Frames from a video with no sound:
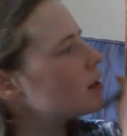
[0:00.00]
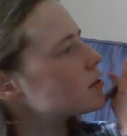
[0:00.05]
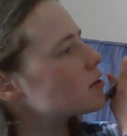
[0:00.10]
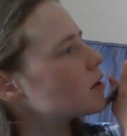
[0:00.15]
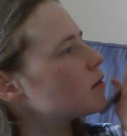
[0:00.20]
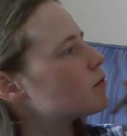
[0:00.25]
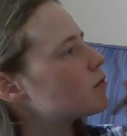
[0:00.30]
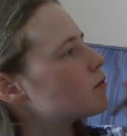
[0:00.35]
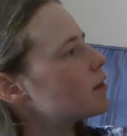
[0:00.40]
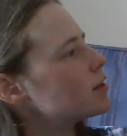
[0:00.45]

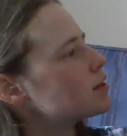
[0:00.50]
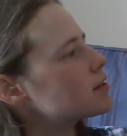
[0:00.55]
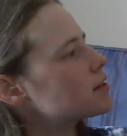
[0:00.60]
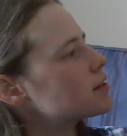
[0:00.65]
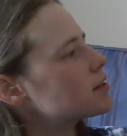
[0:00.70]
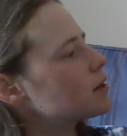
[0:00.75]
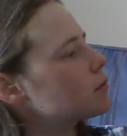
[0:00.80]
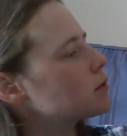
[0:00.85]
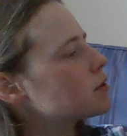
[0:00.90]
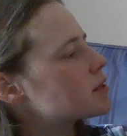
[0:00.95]
So for this
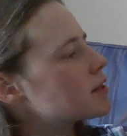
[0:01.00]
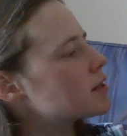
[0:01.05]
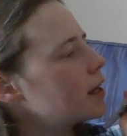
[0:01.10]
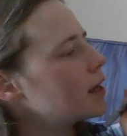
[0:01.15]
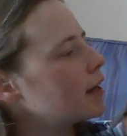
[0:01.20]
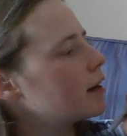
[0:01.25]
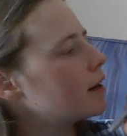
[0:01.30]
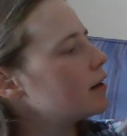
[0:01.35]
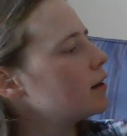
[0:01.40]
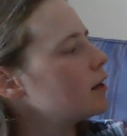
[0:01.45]
sequence
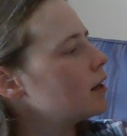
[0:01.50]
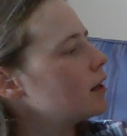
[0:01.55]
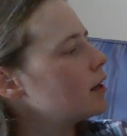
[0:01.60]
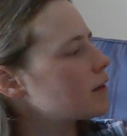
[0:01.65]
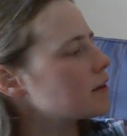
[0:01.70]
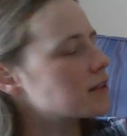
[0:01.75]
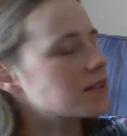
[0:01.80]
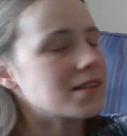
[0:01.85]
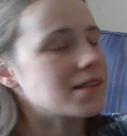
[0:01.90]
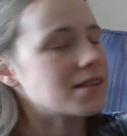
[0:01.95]
here,
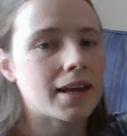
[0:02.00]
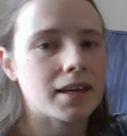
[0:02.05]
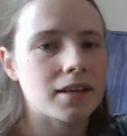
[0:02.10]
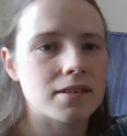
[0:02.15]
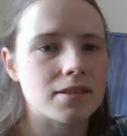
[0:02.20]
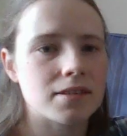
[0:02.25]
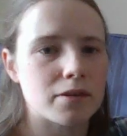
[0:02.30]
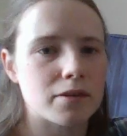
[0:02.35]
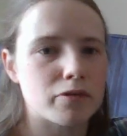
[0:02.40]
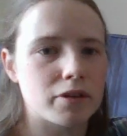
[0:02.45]
the
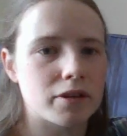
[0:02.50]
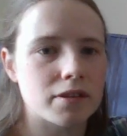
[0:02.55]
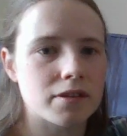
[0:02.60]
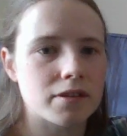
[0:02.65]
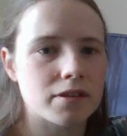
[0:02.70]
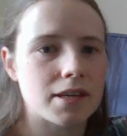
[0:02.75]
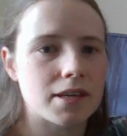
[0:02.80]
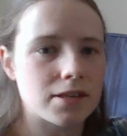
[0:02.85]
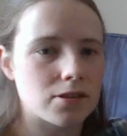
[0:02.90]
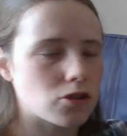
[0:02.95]
second
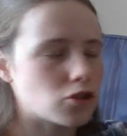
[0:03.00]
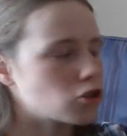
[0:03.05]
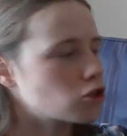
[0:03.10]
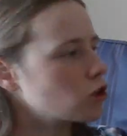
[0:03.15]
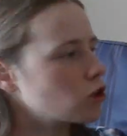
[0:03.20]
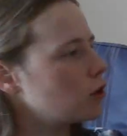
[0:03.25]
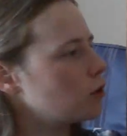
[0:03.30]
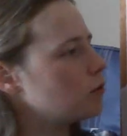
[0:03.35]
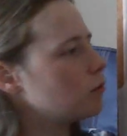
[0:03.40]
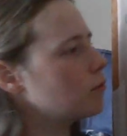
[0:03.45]
difference is
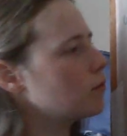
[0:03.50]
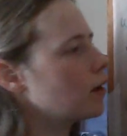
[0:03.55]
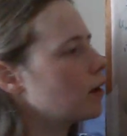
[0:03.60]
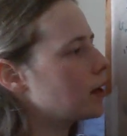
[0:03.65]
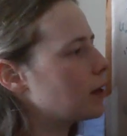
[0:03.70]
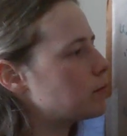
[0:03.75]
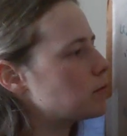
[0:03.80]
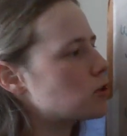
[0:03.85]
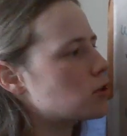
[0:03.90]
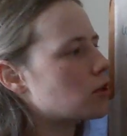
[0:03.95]
2.
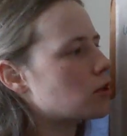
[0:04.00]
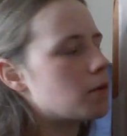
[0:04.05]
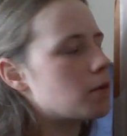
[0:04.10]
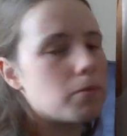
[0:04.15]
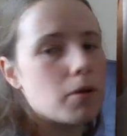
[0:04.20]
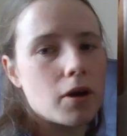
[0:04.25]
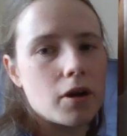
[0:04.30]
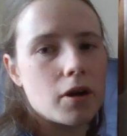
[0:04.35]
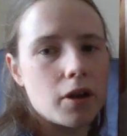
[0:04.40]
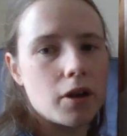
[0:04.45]
I'm just going to
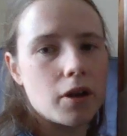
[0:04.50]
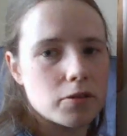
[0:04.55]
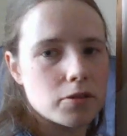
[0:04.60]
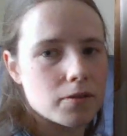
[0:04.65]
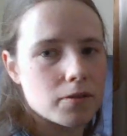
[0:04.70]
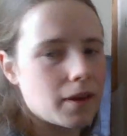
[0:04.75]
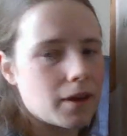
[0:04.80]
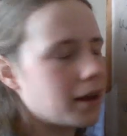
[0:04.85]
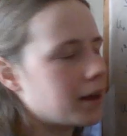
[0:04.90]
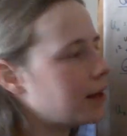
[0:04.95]
put a note
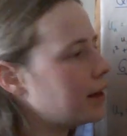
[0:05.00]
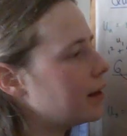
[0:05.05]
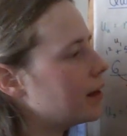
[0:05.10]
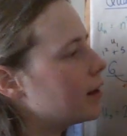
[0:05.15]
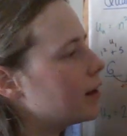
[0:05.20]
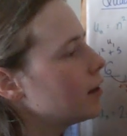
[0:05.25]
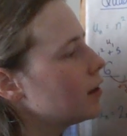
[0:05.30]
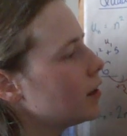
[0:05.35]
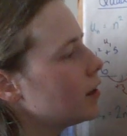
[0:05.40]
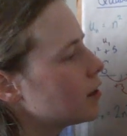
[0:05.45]
of that
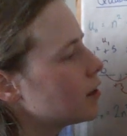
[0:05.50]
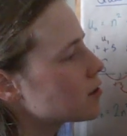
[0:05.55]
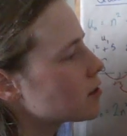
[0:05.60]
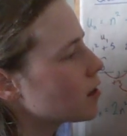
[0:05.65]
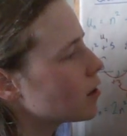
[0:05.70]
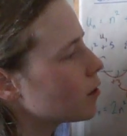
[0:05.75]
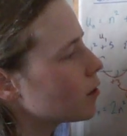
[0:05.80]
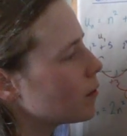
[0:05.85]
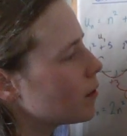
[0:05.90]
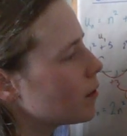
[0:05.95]
here
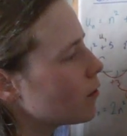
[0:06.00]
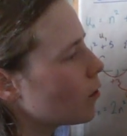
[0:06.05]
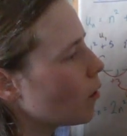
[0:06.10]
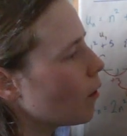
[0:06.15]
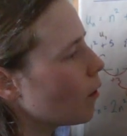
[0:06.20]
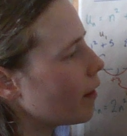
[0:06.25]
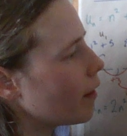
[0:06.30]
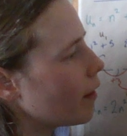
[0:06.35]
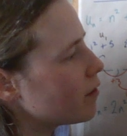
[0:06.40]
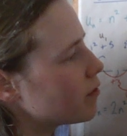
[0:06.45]
so that we've
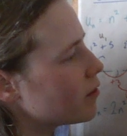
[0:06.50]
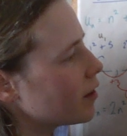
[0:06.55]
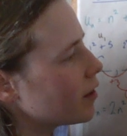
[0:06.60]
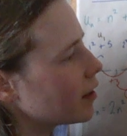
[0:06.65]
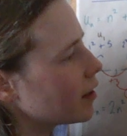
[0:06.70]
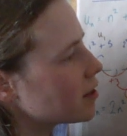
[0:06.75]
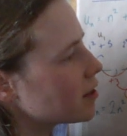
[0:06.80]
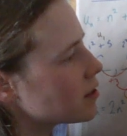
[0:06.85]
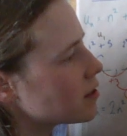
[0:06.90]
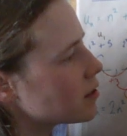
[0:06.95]
got that
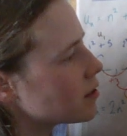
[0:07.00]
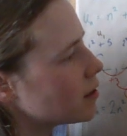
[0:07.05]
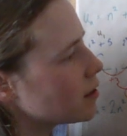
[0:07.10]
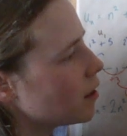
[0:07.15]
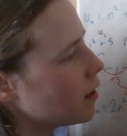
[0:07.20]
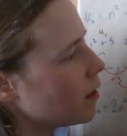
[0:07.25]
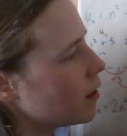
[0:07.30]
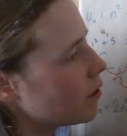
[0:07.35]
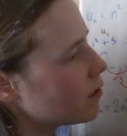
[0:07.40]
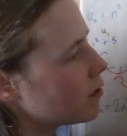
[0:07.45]

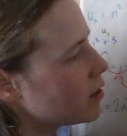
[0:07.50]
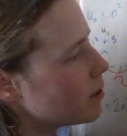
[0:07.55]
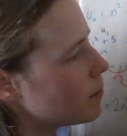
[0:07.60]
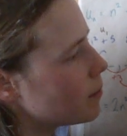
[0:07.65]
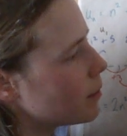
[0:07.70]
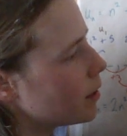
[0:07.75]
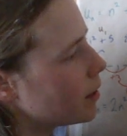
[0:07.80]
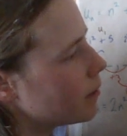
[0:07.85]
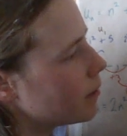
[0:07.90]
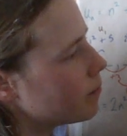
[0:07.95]
for in a
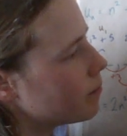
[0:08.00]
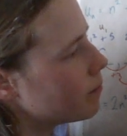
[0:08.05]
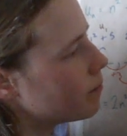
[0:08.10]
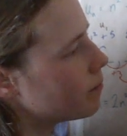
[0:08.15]
minute.